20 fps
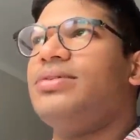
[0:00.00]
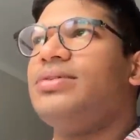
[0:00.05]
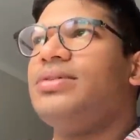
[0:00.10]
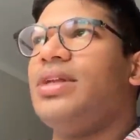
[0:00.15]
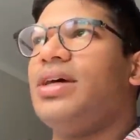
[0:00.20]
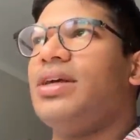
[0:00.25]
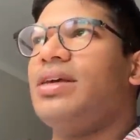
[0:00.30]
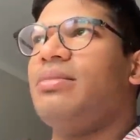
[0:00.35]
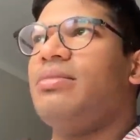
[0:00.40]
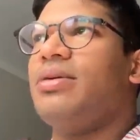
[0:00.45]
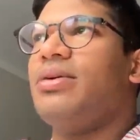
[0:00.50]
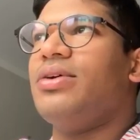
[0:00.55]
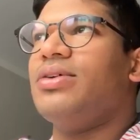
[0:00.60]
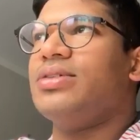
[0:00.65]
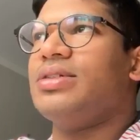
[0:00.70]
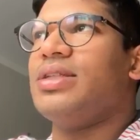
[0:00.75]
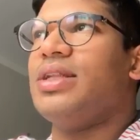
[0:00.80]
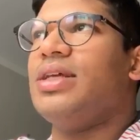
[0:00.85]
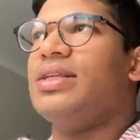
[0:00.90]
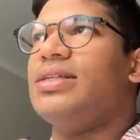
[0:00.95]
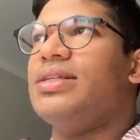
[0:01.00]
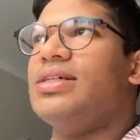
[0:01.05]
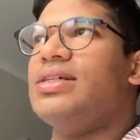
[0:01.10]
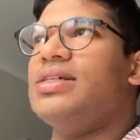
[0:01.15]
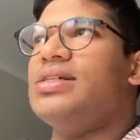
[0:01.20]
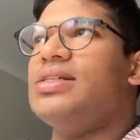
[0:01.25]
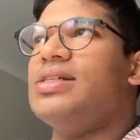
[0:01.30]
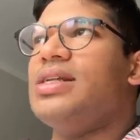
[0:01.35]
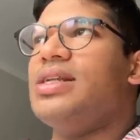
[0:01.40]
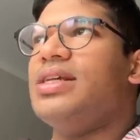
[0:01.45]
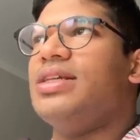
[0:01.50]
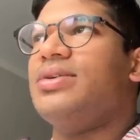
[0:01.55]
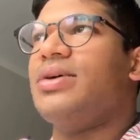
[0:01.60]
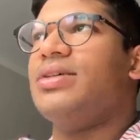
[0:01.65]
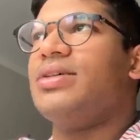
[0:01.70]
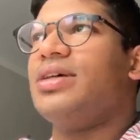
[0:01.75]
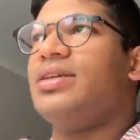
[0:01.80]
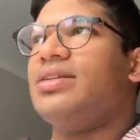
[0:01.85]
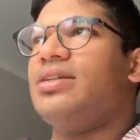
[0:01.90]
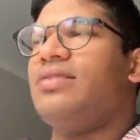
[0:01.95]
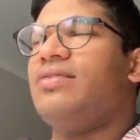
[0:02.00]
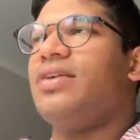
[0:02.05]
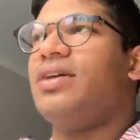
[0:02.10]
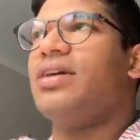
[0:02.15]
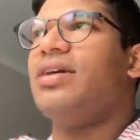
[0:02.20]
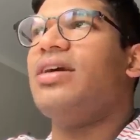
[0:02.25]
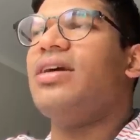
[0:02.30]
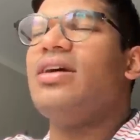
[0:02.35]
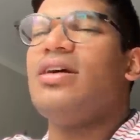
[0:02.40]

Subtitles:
Like Imperial's in London, it is quite scientific.